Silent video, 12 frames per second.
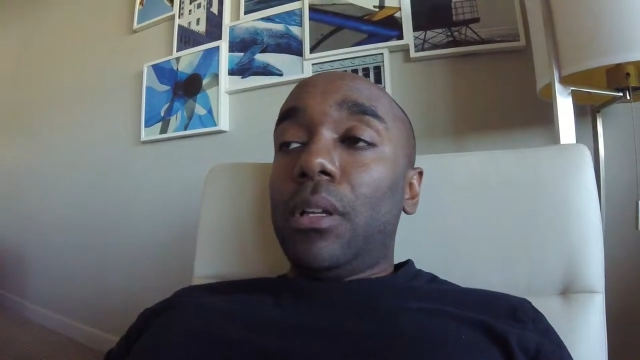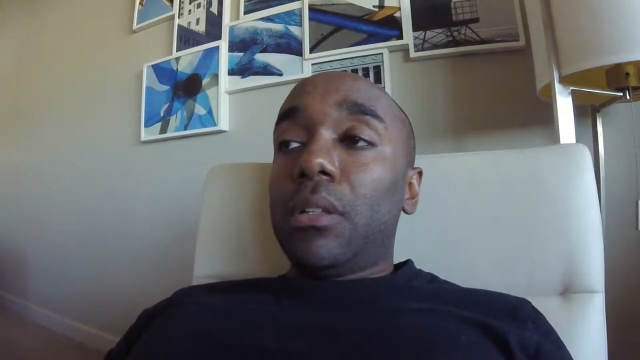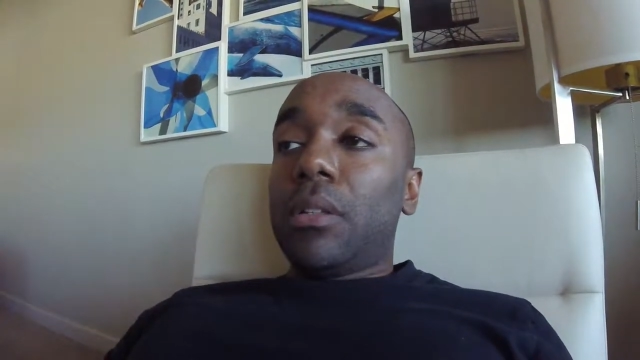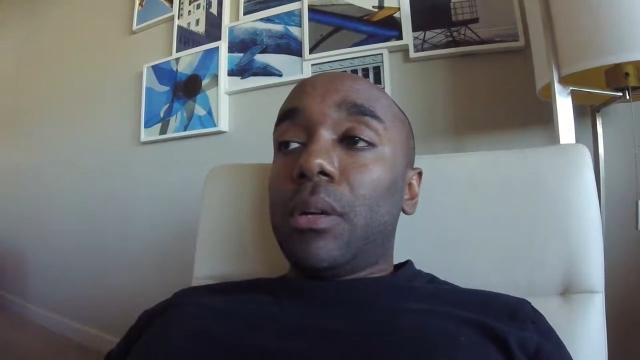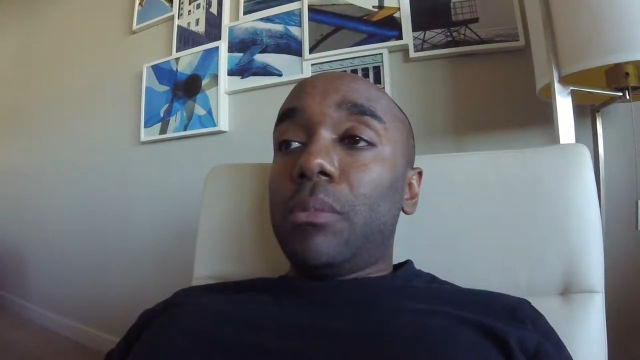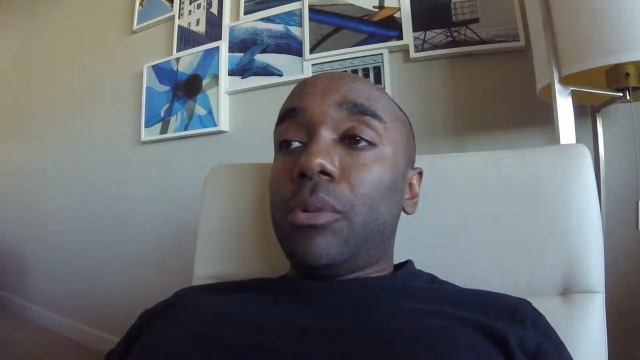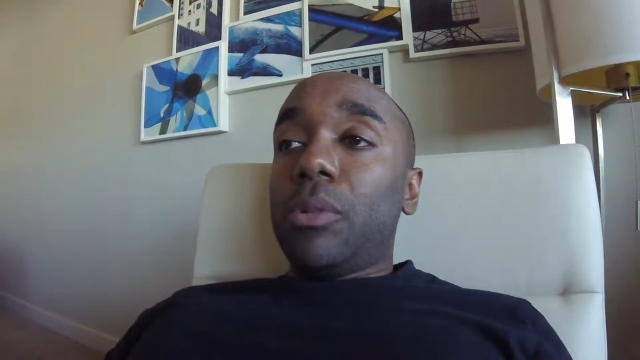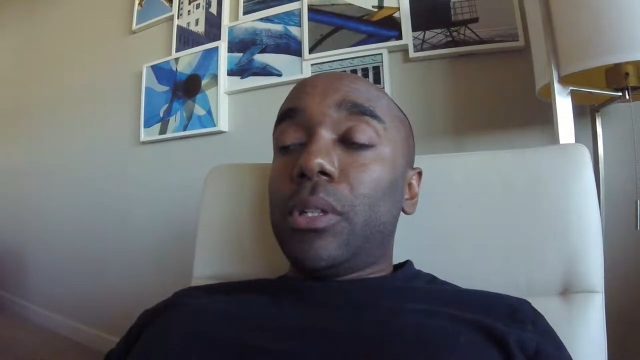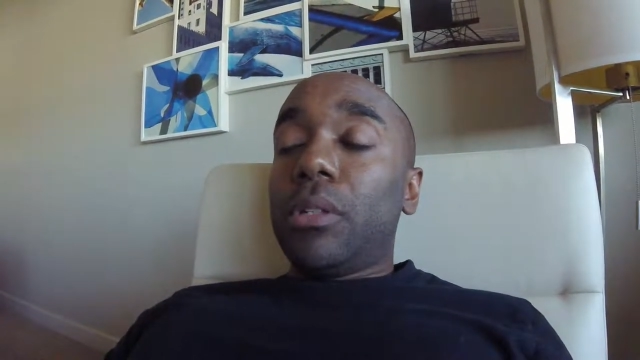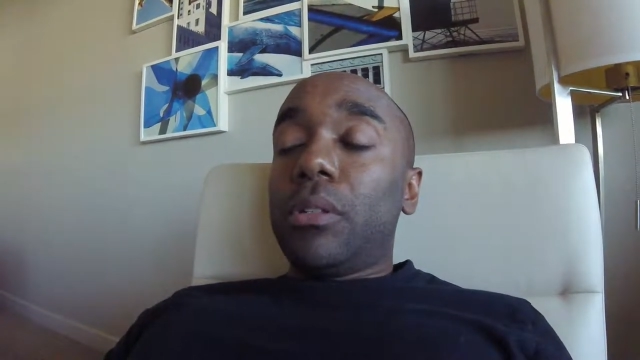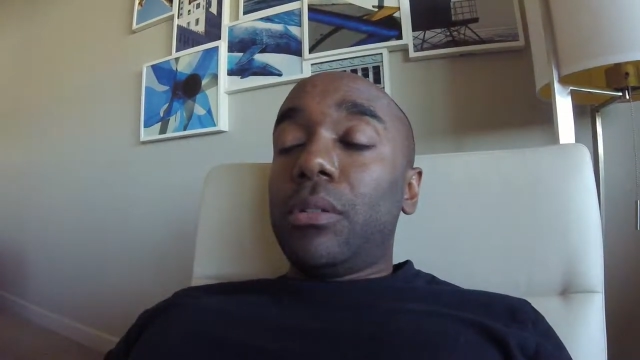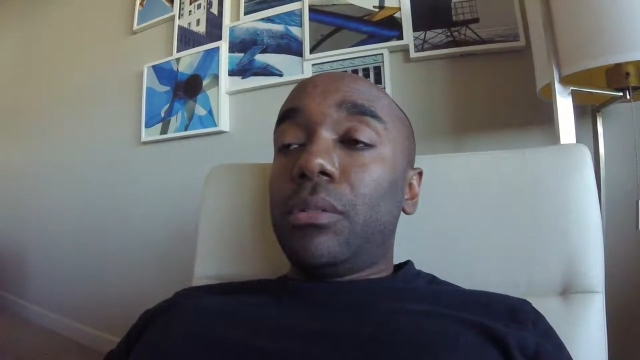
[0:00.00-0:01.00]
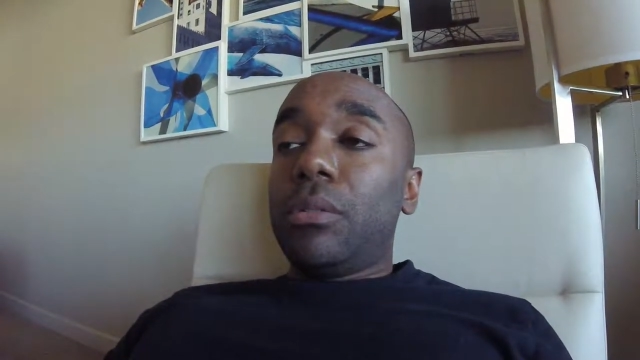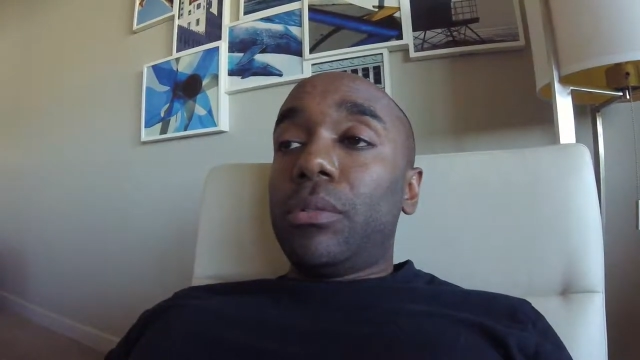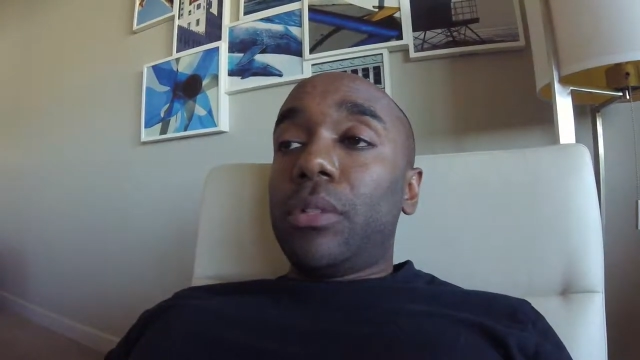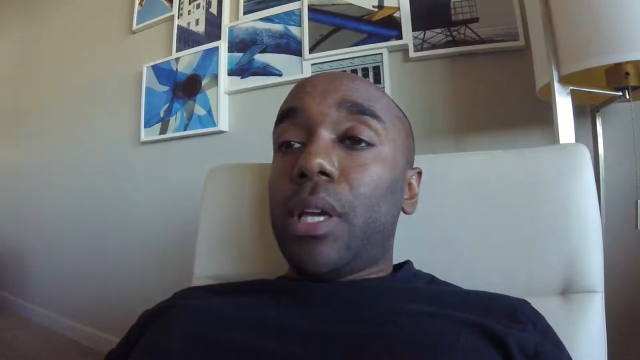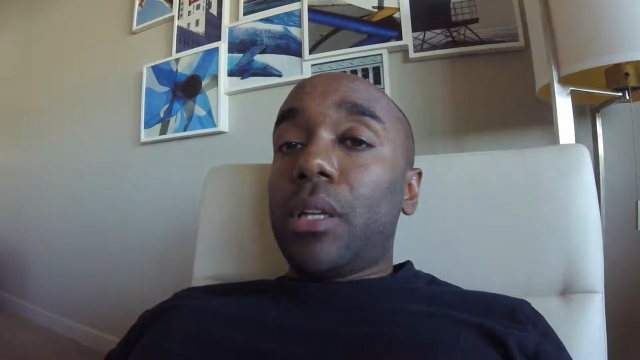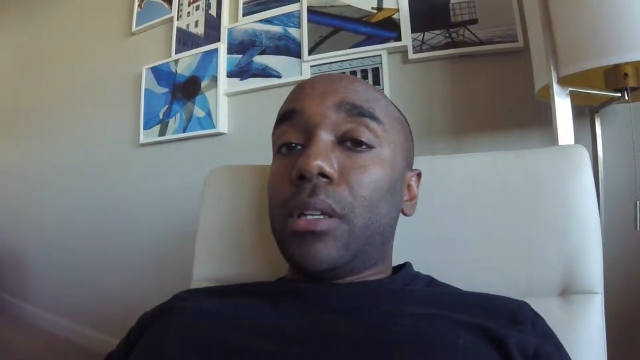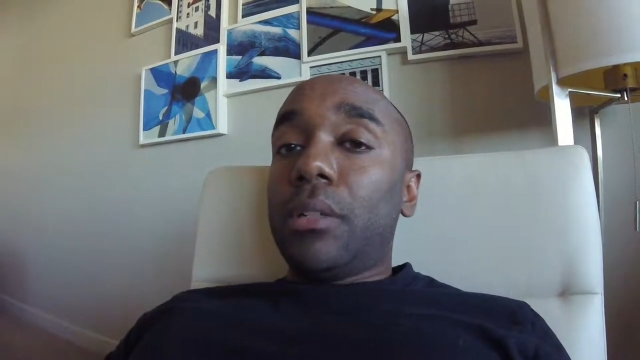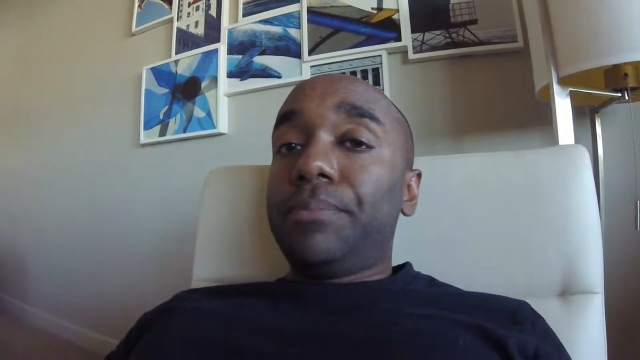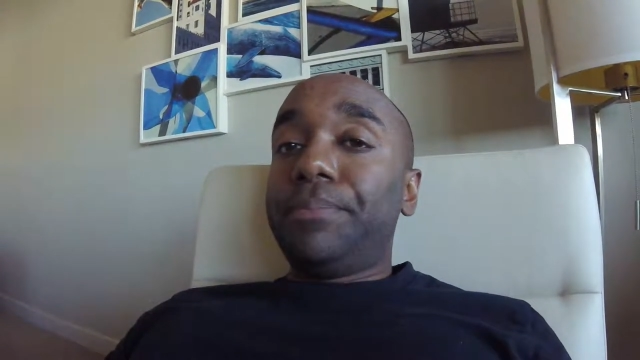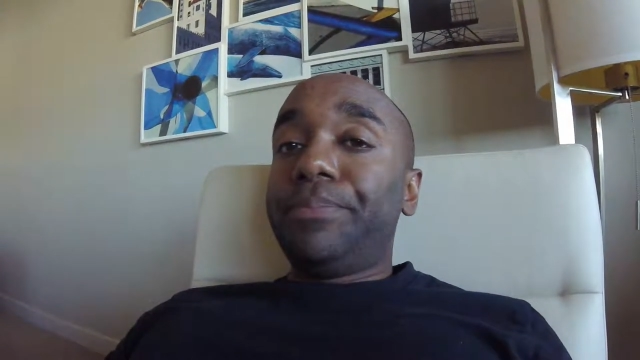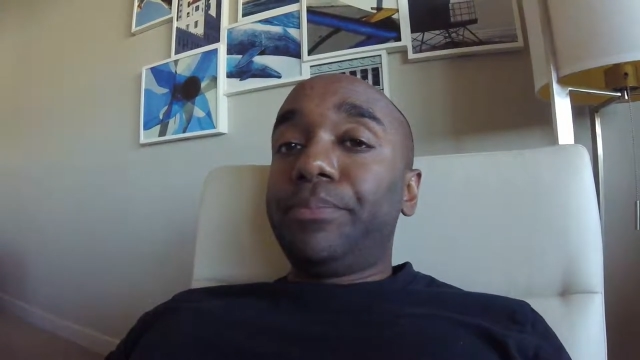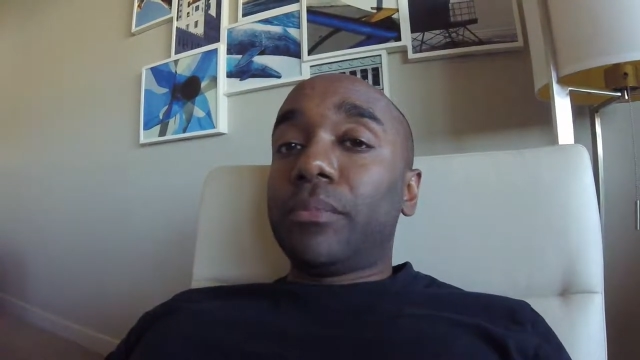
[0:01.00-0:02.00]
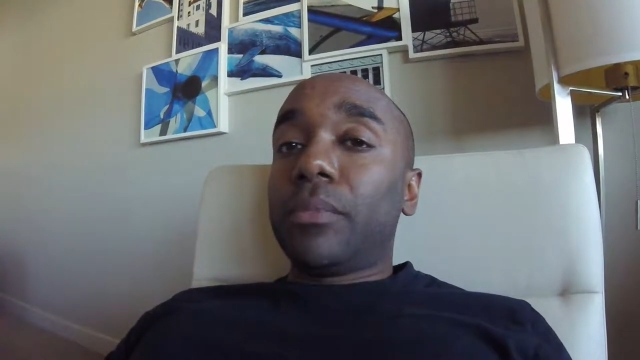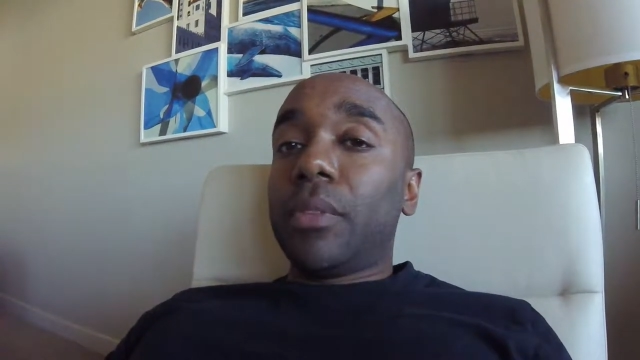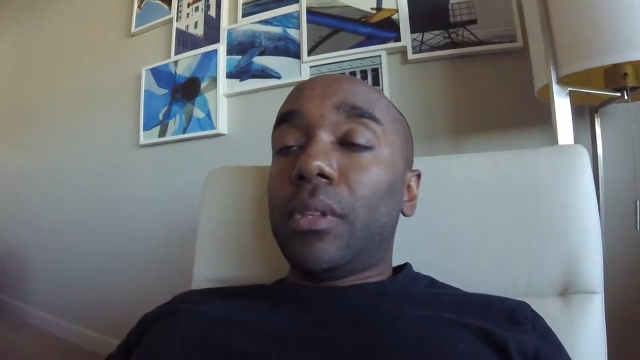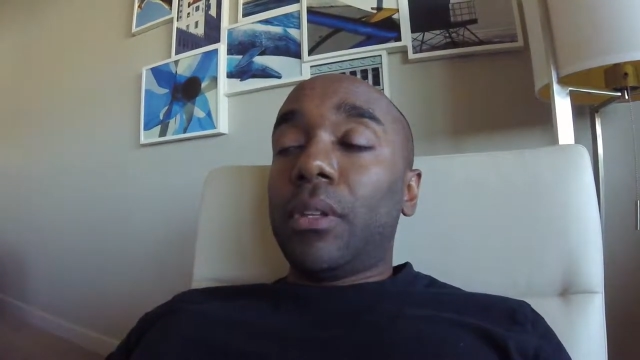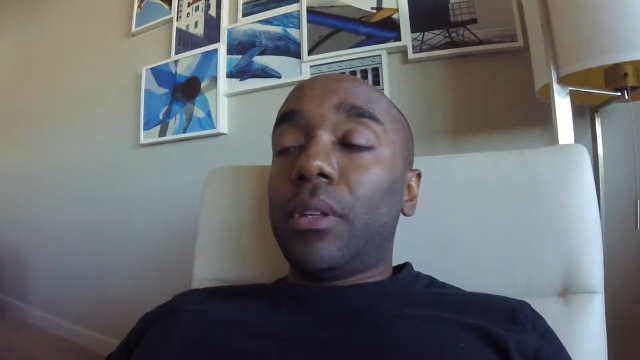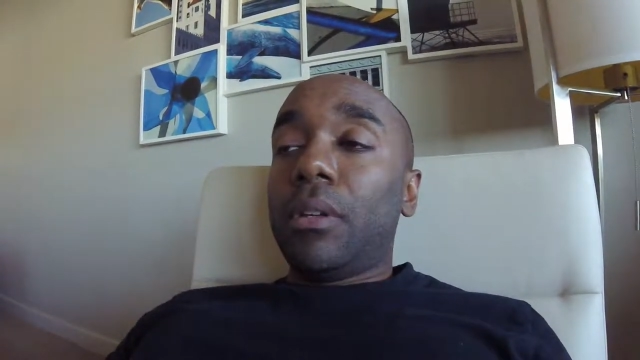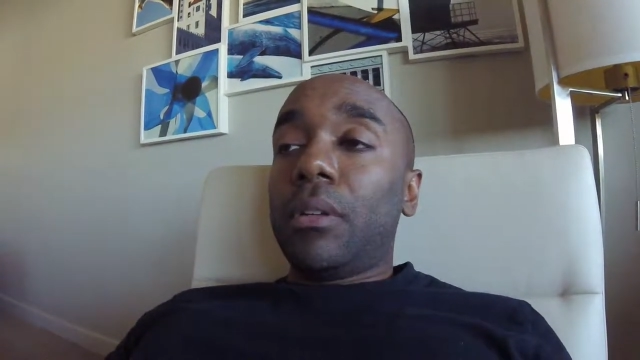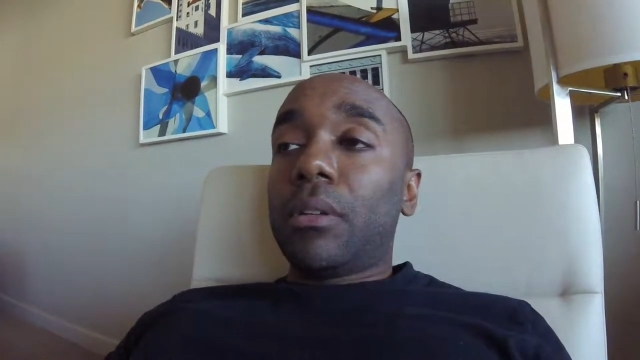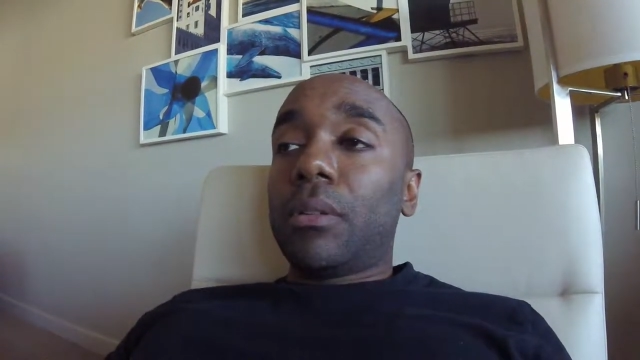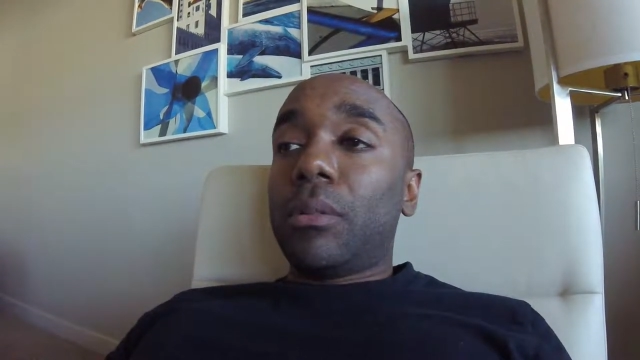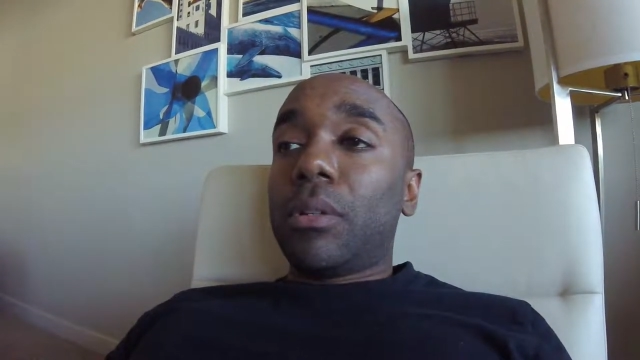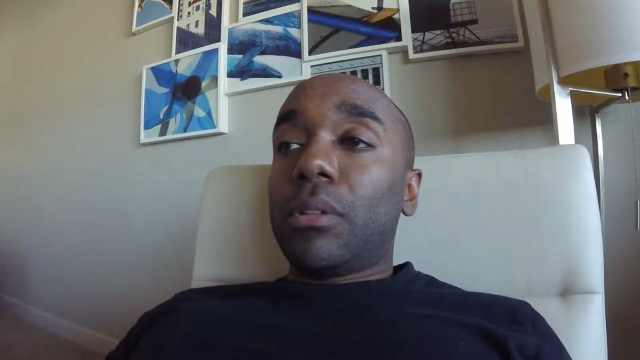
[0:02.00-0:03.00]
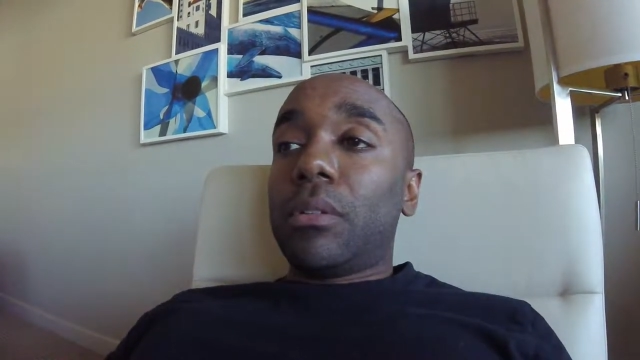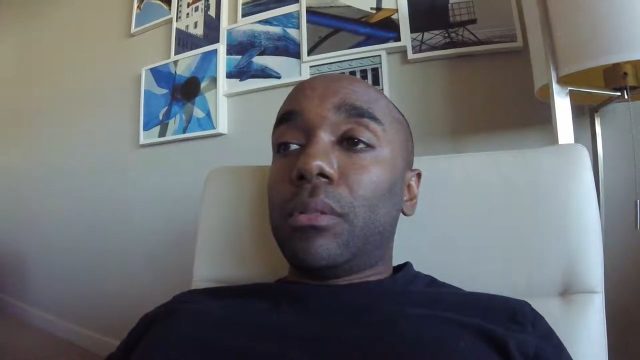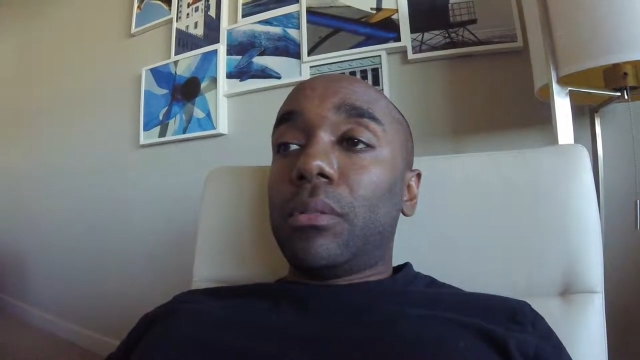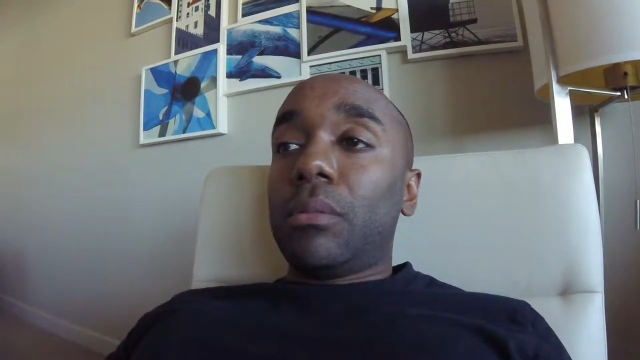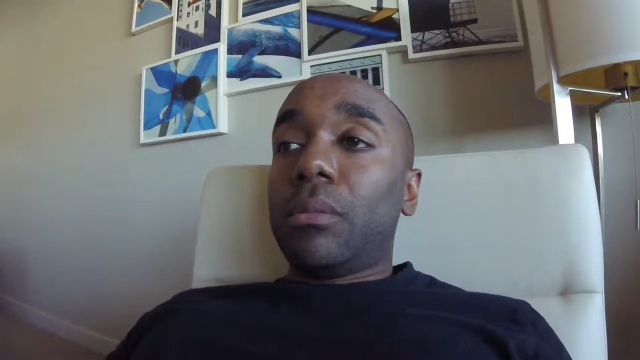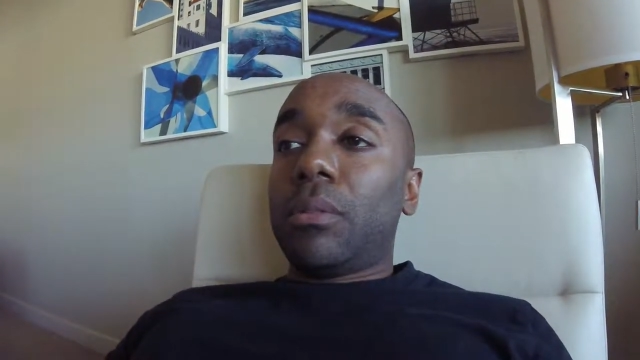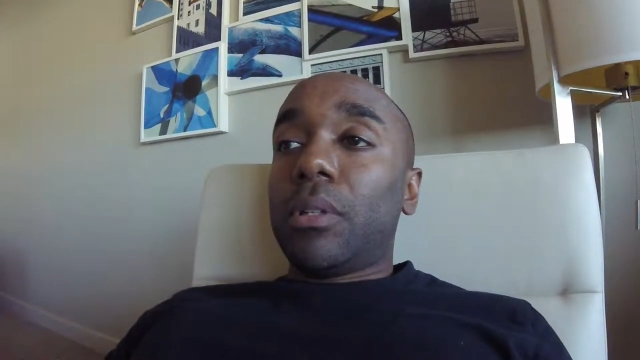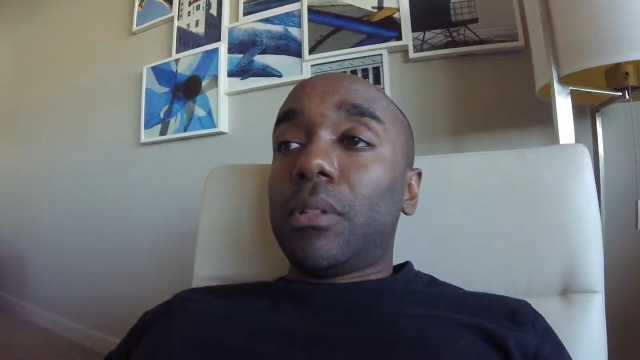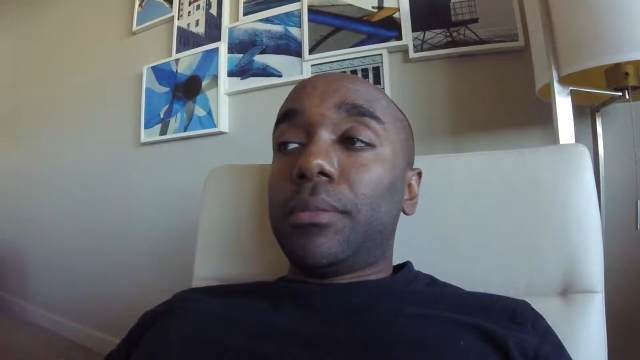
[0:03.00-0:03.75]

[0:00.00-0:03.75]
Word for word: So I'm going to stand up, going to